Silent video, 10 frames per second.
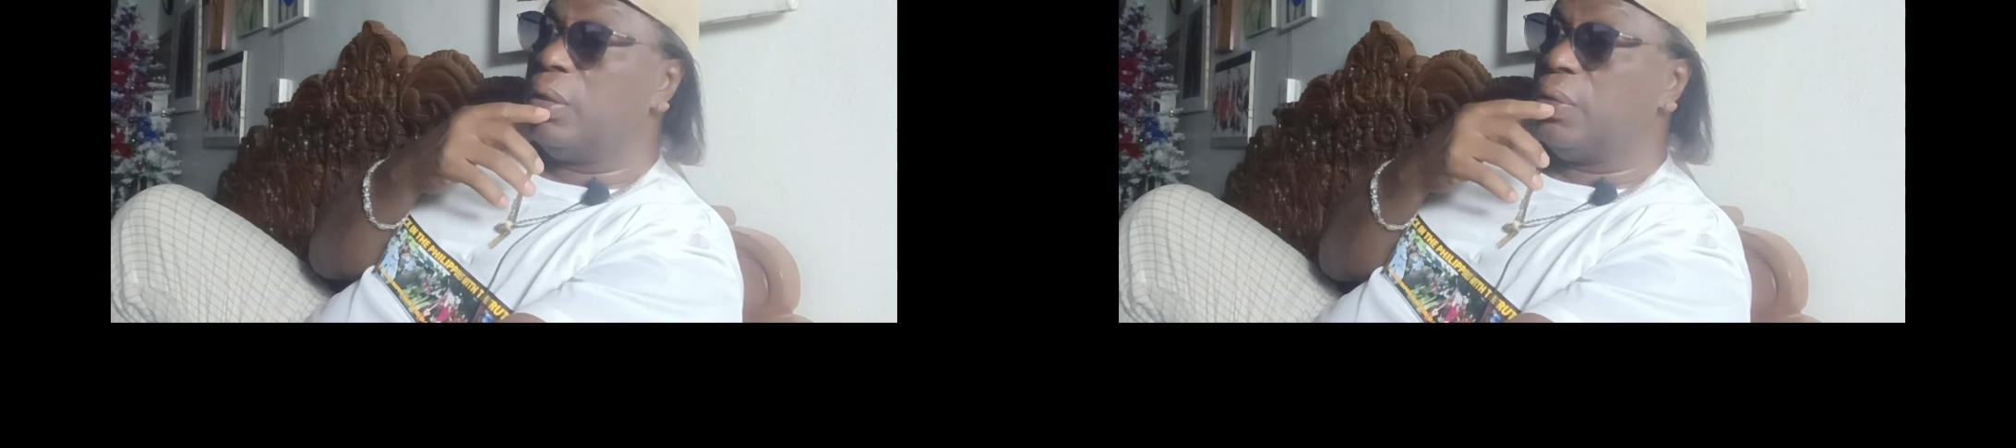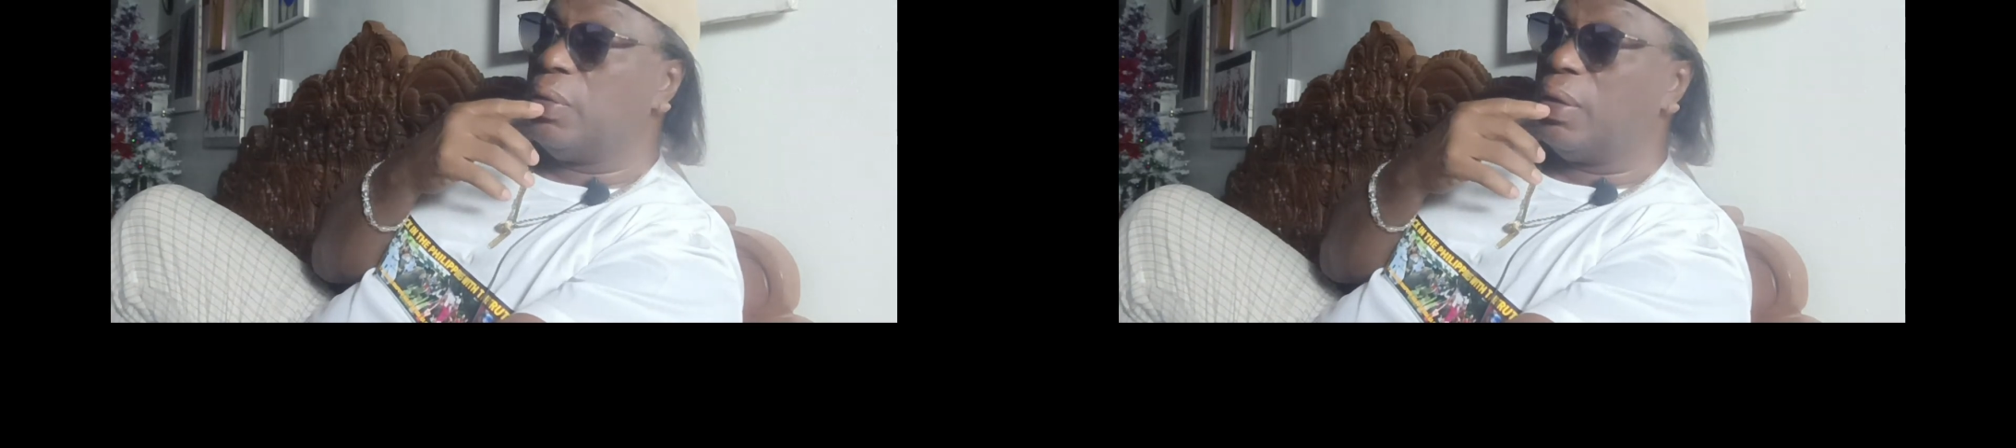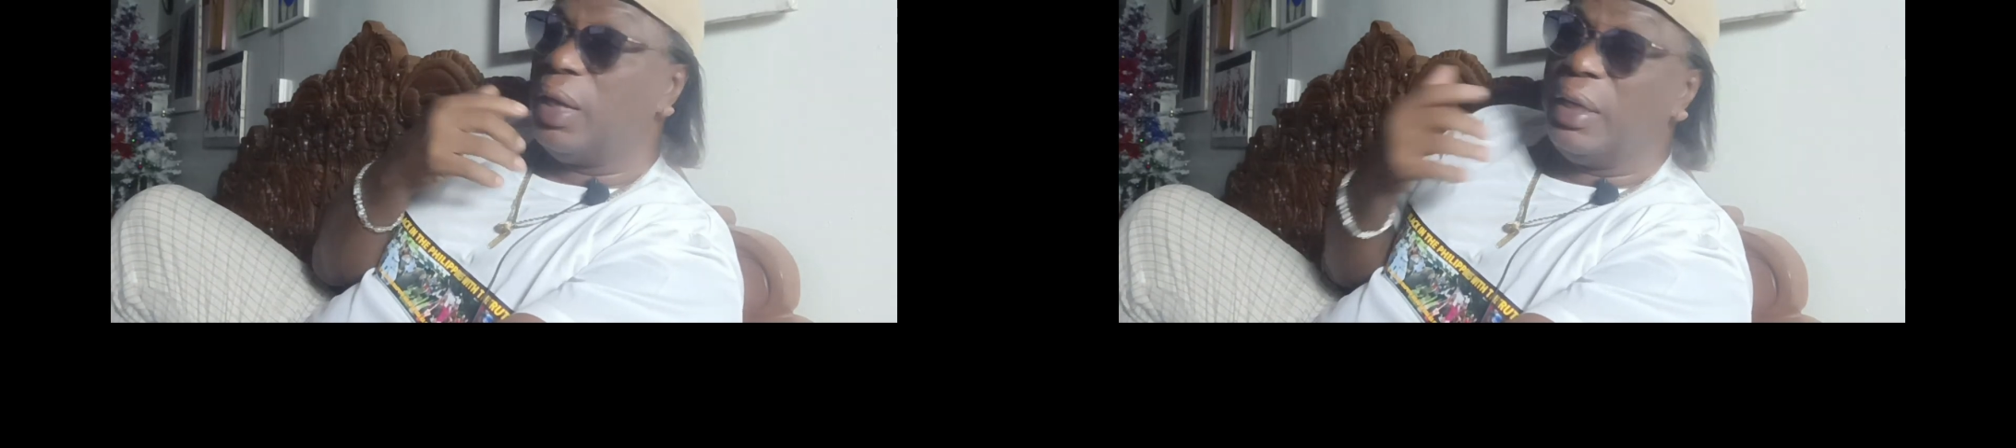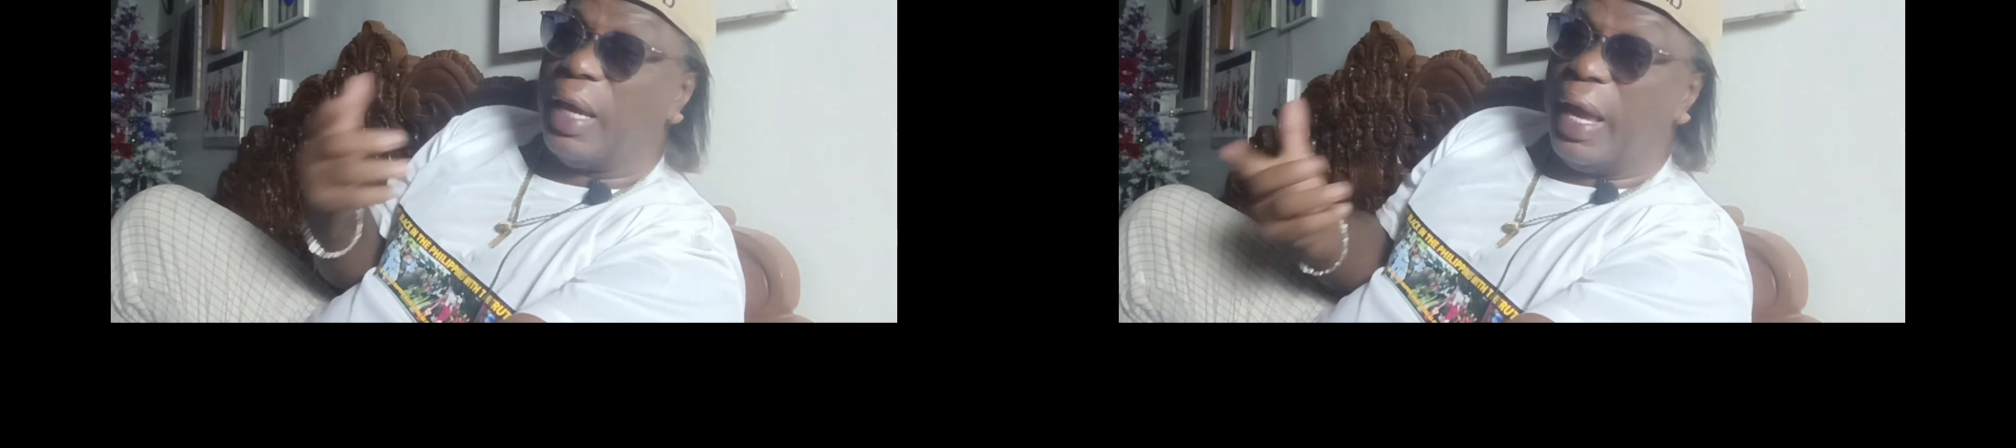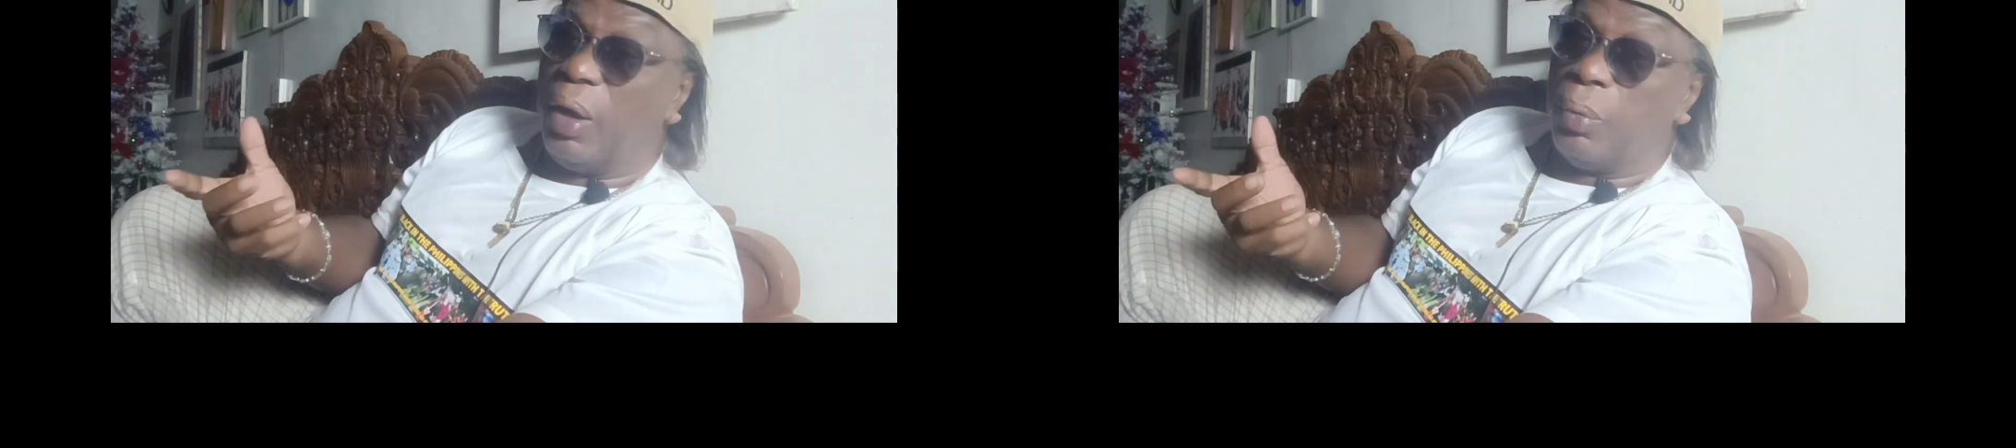a lot
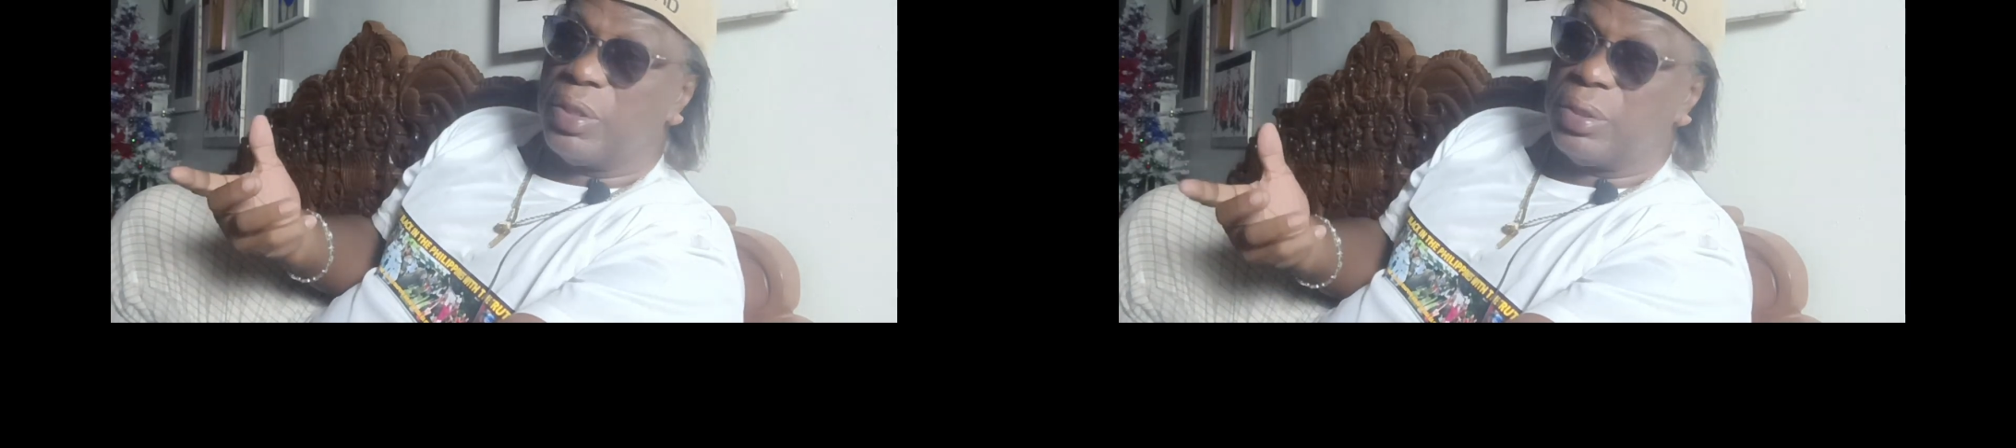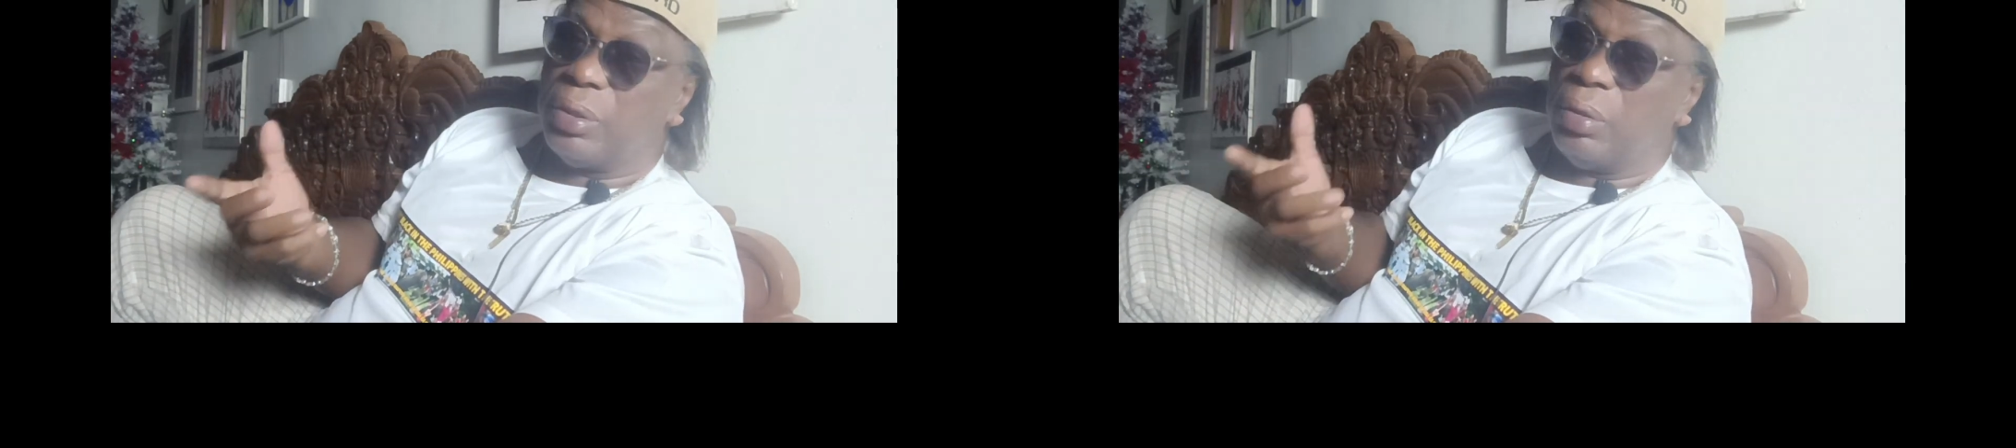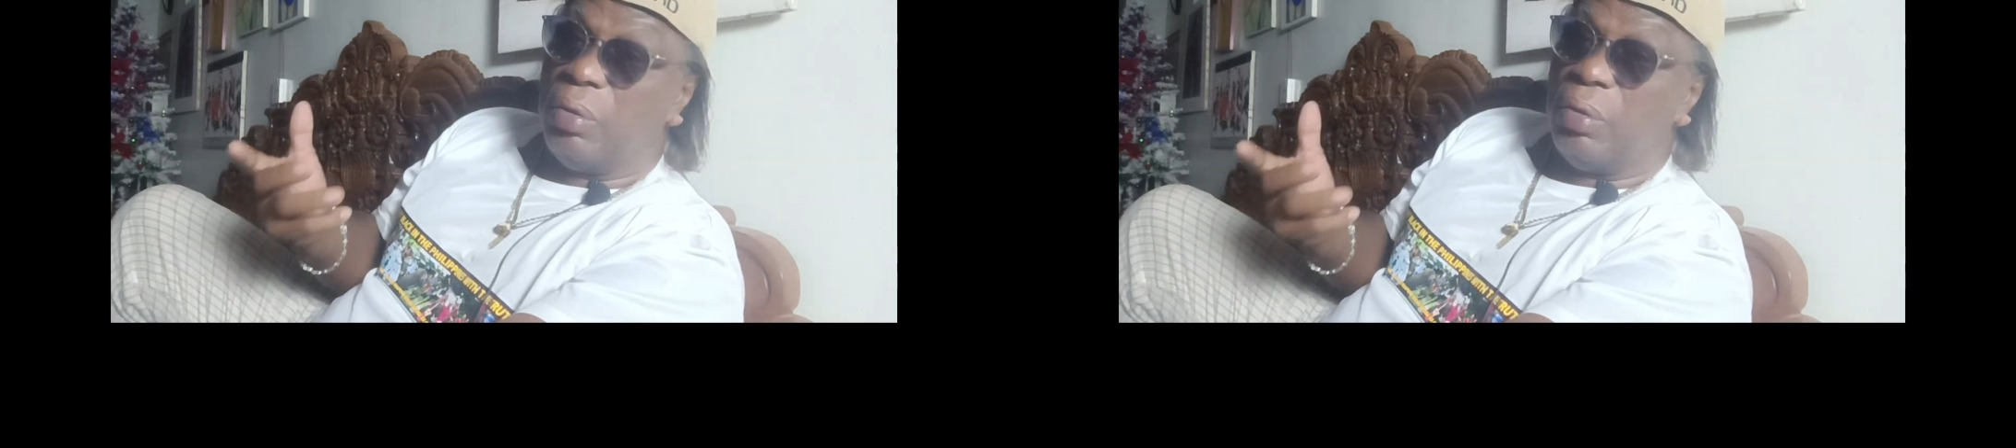of anguish